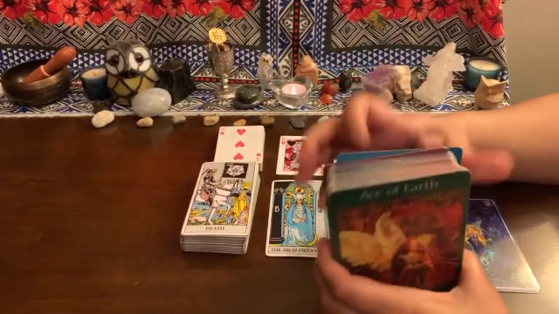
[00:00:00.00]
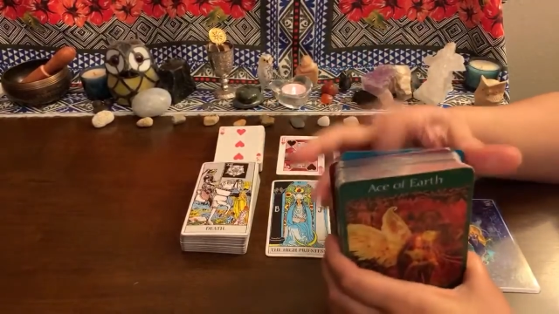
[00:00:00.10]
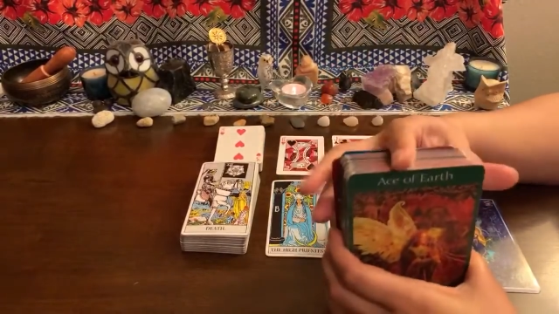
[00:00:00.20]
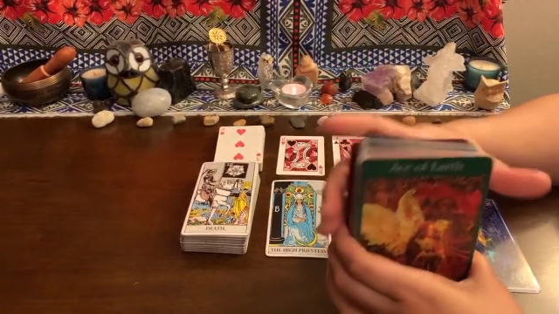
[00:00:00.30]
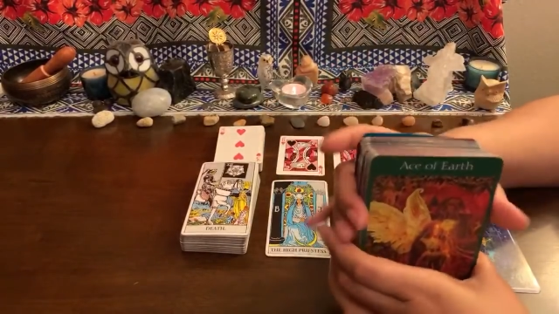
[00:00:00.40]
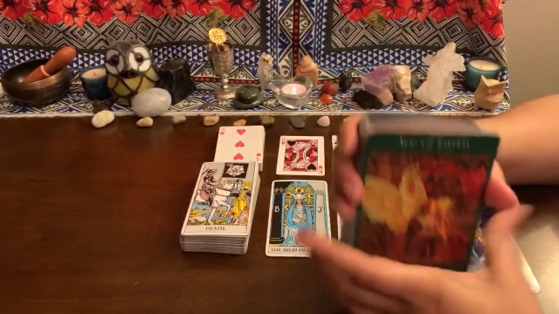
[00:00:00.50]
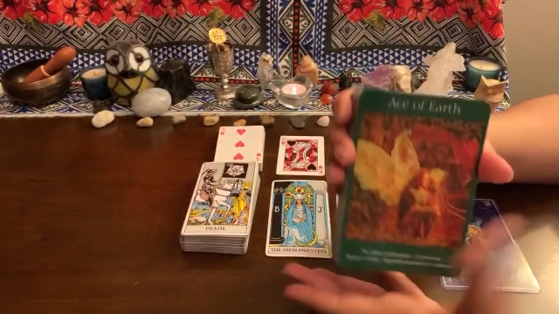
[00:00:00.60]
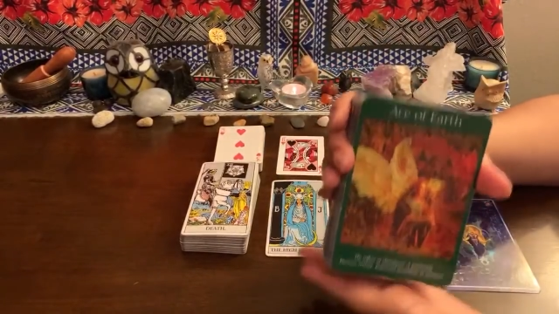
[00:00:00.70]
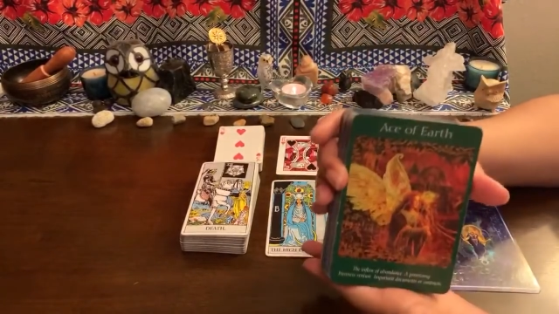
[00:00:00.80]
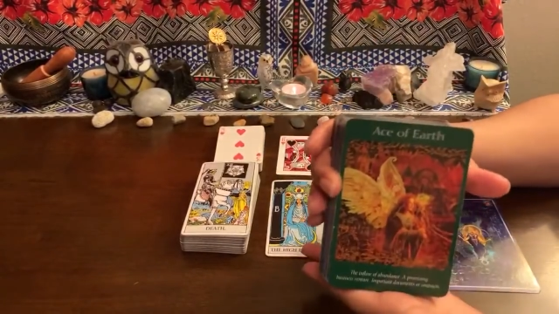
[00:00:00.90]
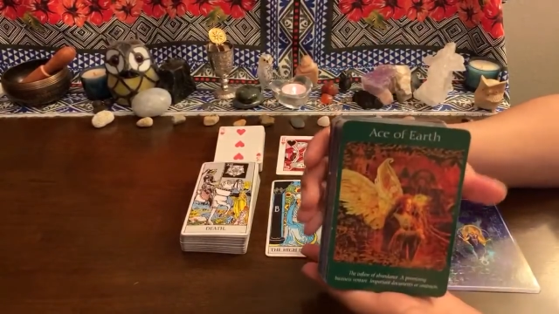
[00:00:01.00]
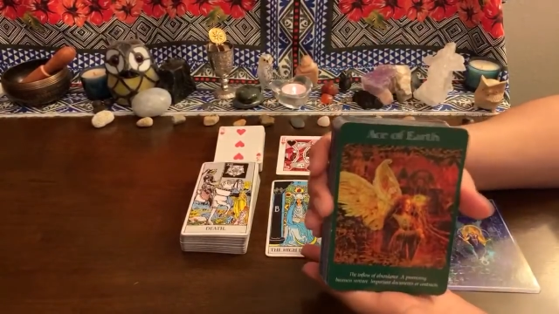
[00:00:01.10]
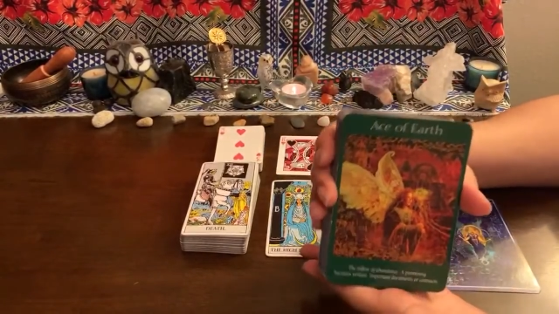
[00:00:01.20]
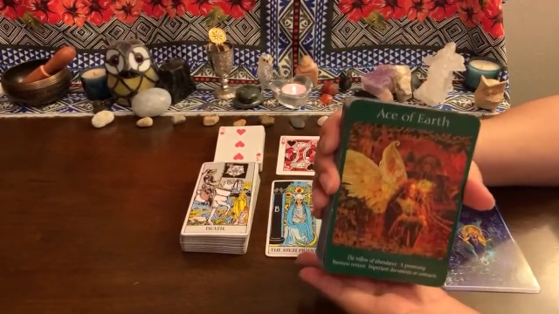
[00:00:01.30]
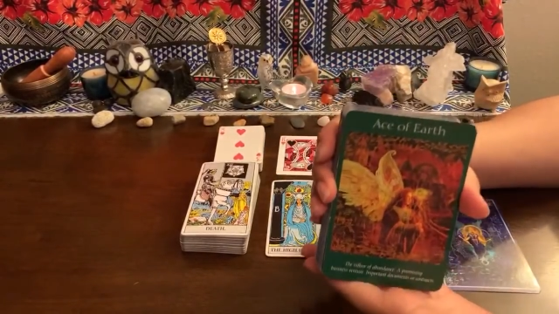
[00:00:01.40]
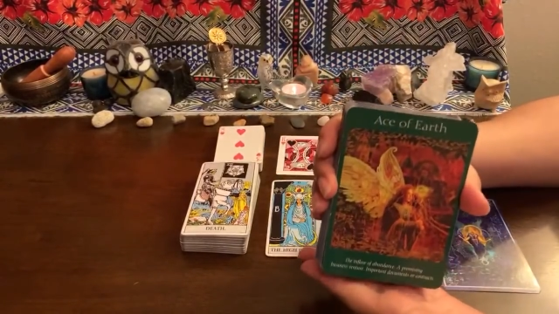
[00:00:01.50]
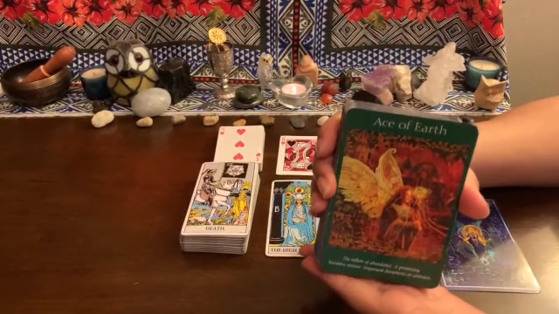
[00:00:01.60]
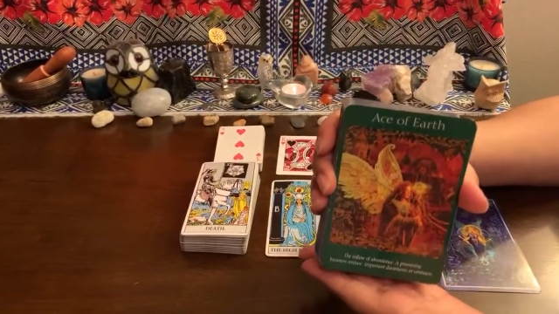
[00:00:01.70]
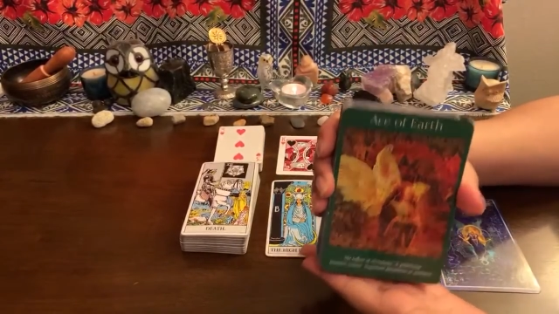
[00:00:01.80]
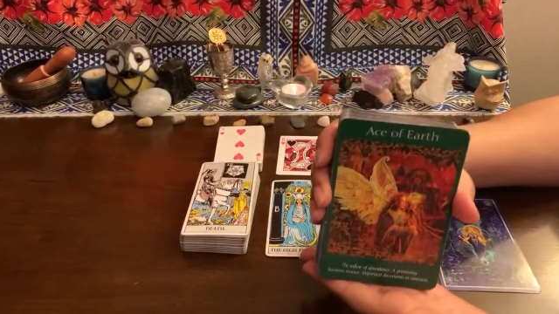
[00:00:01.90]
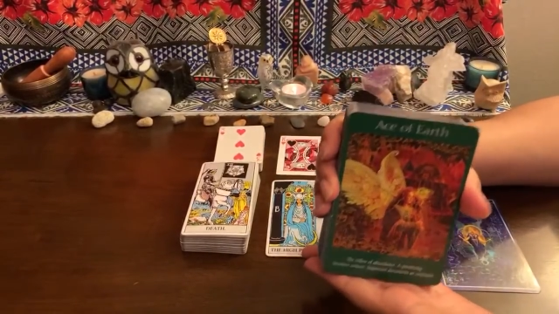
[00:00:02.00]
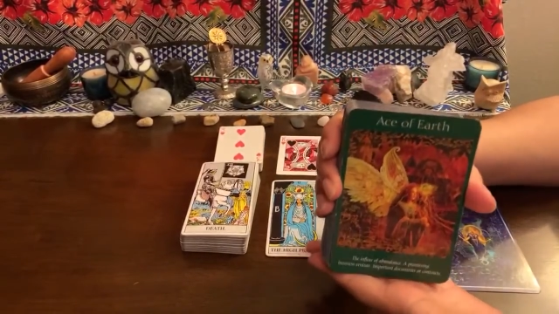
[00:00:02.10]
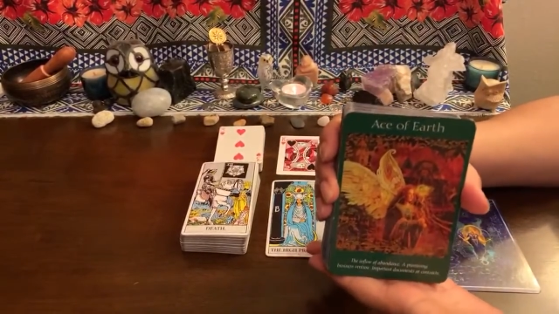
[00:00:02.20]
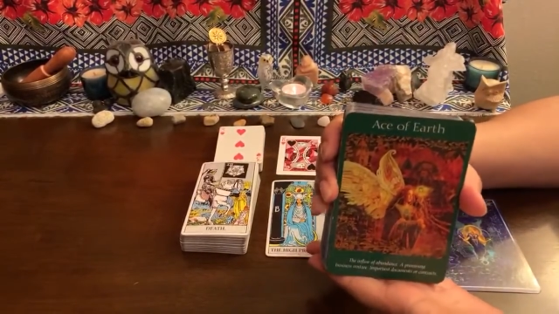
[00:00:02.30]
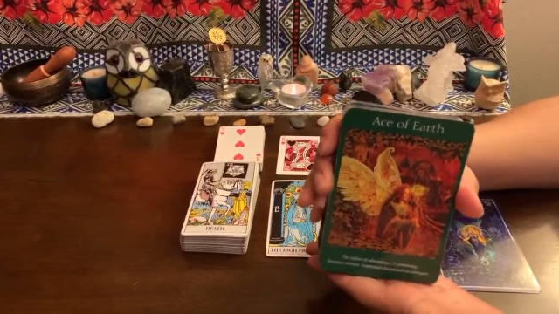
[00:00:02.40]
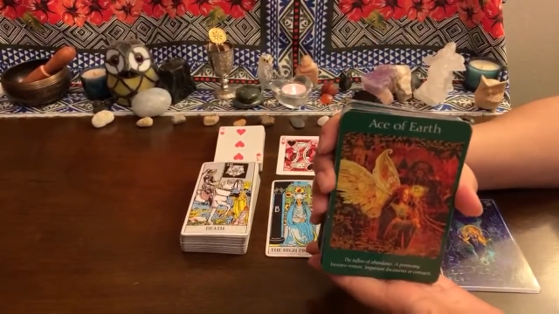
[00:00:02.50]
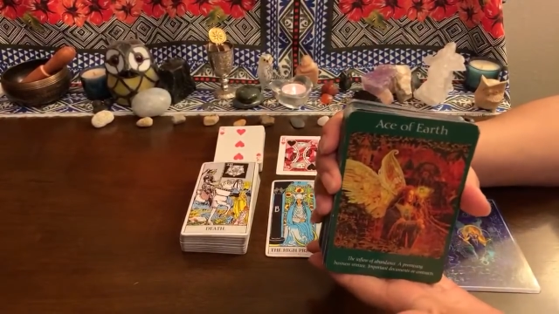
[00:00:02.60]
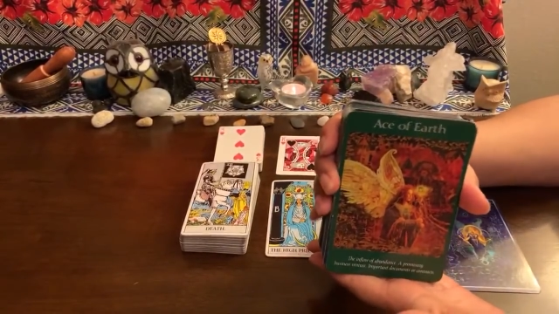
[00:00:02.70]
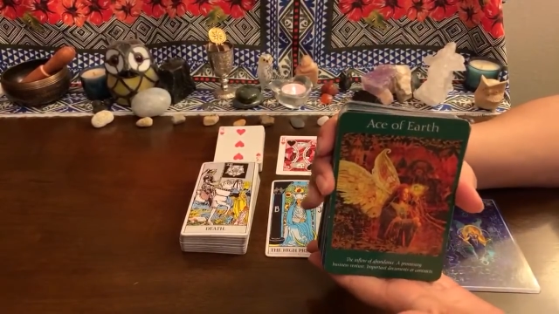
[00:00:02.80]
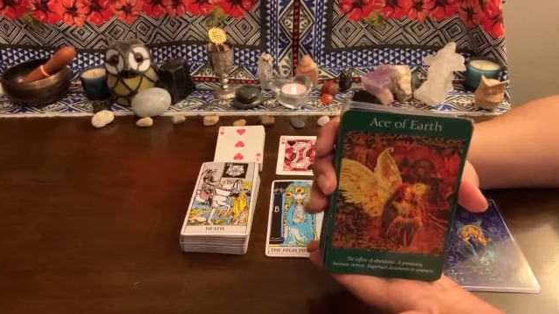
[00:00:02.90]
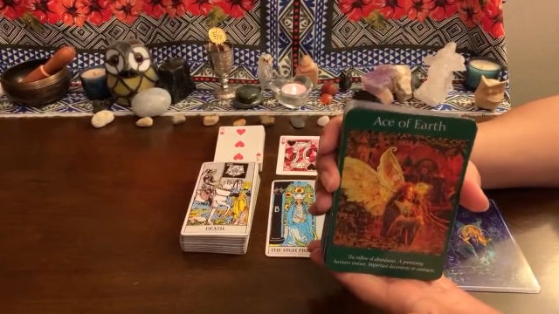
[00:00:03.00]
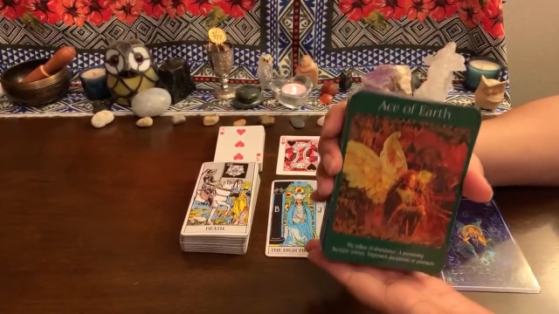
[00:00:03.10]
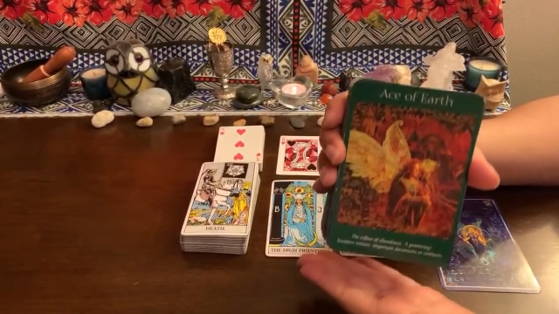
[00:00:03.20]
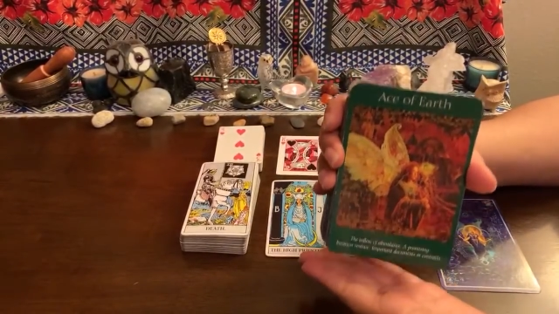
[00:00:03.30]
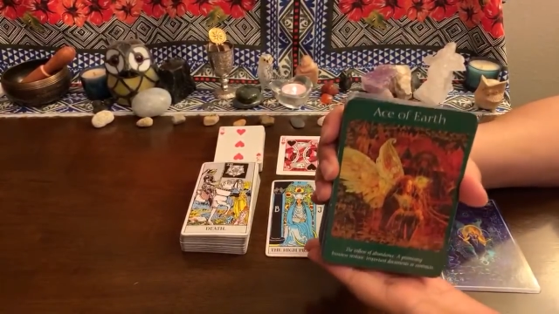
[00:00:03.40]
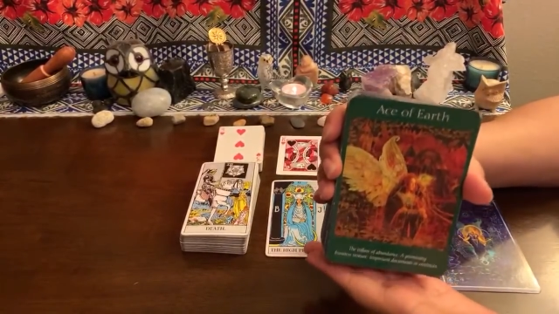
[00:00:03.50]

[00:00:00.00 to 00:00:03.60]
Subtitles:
[unreadable: no face in view]